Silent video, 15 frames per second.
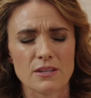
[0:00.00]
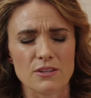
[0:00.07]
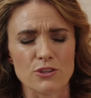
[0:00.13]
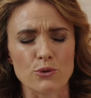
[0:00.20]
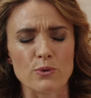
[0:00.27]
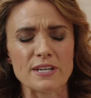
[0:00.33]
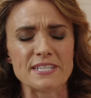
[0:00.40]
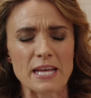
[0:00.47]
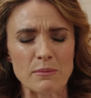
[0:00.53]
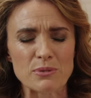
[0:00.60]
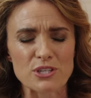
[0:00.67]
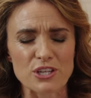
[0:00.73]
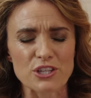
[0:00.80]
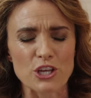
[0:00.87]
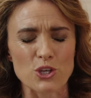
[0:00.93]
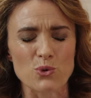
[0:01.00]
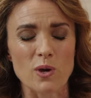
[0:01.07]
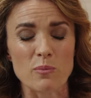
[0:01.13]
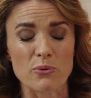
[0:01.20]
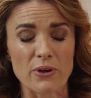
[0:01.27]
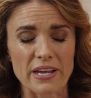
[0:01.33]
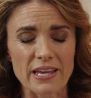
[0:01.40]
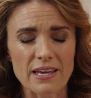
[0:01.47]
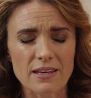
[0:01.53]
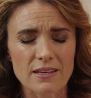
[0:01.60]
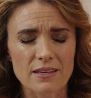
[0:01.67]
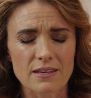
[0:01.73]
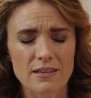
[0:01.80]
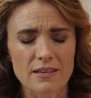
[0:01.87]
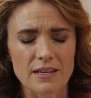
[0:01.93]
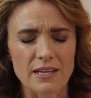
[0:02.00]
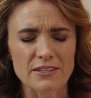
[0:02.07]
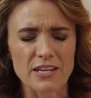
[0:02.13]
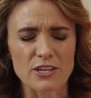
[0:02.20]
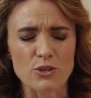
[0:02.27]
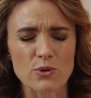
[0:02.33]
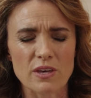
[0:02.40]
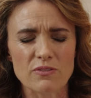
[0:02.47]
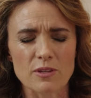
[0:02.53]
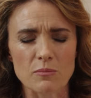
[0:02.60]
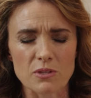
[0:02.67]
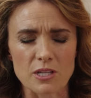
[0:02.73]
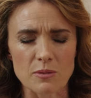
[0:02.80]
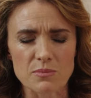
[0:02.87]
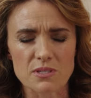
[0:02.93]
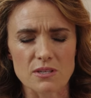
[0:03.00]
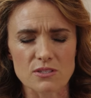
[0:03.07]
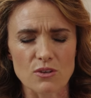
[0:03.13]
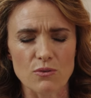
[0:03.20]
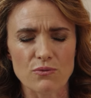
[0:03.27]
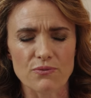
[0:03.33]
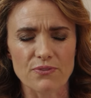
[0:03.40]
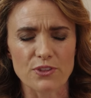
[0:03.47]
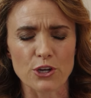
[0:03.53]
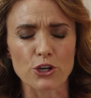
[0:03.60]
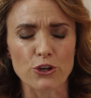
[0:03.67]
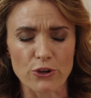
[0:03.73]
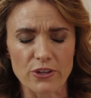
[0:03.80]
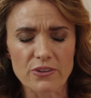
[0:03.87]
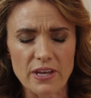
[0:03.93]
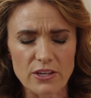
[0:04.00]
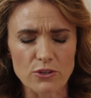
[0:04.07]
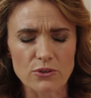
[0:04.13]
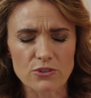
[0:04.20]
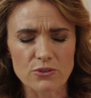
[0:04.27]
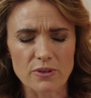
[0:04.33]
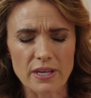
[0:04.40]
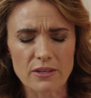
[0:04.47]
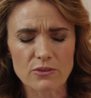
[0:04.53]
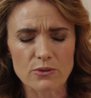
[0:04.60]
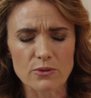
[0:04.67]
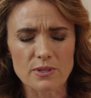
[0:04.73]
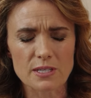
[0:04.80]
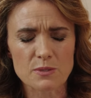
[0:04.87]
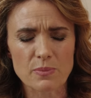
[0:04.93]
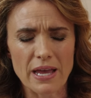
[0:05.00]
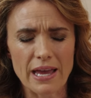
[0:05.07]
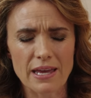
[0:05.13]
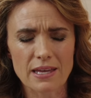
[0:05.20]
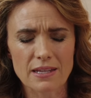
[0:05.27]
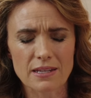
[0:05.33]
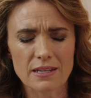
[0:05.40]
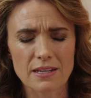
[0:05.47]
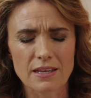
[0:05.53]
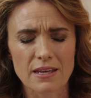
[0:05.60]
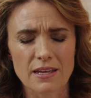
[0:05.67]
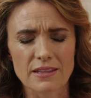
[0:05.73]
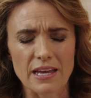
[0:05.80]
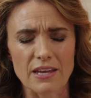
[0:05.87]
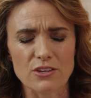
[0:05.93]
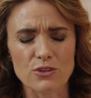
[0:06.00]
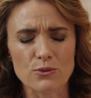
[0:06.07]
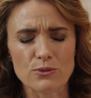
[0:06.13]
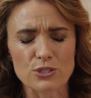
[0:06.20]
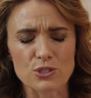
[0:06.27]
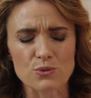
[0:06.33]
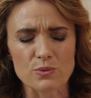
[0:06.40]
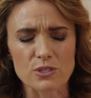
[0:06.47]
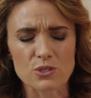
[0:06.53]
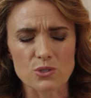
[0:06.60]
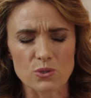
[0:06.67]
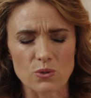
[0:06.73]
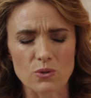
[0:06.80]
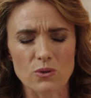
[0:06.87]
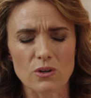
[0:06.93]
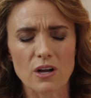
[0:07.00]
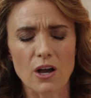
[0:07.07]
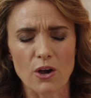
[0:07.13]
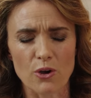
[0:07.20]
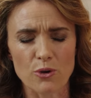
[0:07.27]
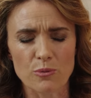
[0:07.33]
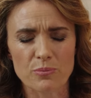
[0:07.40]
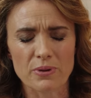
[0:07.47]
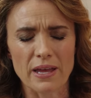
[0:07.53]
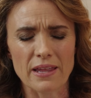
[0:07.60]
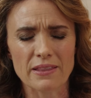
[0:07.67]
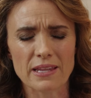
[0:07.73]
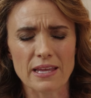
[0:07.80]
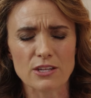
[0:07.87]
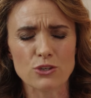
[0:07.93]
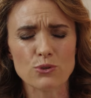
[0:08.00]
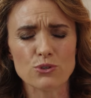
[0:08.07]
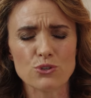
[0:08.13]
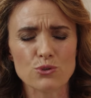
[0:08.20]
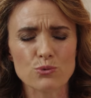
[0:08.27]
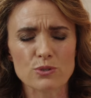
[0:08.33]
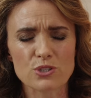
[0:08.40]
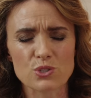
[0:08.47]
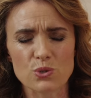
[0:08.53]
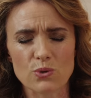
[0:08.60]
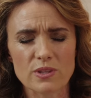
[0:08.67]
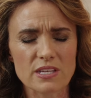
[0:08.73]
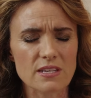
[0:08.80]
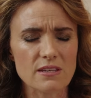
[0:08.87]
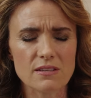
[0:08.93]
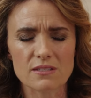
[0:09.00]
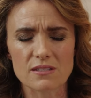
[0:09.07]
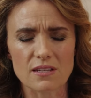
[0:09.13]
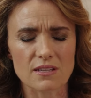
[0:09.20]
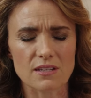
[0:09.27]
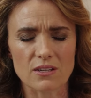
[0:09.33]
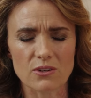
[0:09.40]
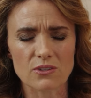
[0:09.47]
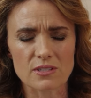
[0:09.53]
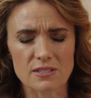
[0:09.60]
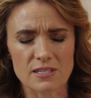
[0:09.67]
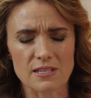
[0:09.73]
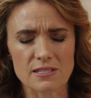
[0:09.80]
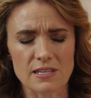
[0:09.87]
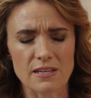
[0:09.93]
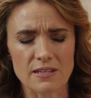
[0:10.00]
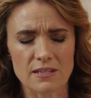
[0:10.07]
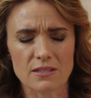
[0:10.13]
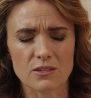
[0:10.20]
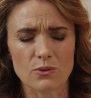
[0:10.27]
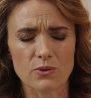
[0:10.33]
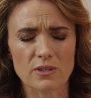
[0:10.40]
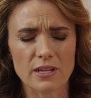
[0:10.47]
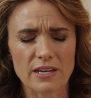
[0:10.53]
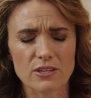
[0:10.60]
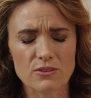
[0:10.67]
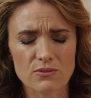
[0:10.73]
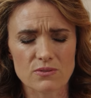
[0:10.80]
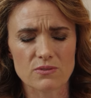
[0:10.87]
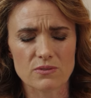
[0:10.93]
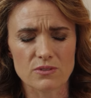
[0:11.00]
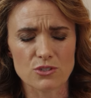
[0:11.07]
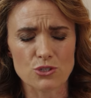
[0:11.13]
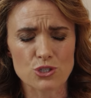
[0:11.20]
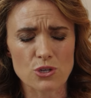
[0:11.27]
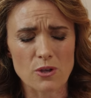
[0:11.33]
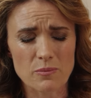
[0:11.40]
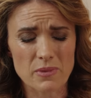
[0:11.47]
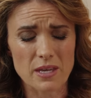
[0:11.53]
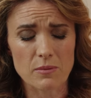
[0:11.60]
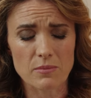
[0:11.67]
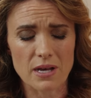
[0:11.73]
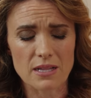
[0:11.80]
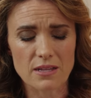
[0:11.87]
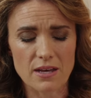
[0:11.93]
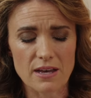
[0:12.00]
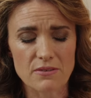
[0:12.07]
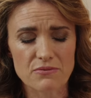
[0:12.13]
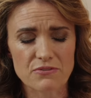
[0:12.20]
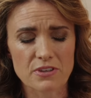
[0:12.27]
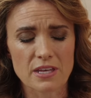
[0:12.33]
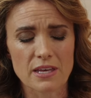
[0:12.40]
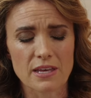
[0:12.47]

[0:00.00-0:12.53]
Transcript: the redemption that you are bringing, that you give them glimpses of the good that you're doing through this pain, that you just restore hope, and that you do restore the years that the locust has eaten, Lord, like you show me in my life.